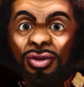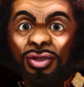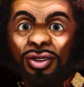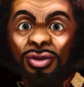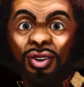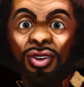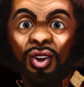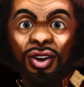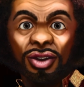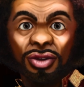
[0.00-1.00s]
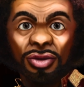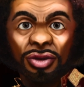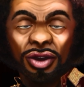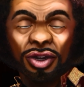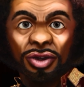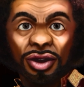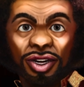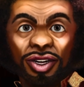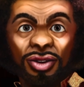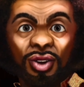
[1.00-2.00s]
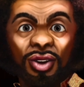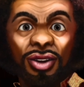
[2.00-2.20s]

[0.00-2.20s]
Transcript: It is extremely important that the resolution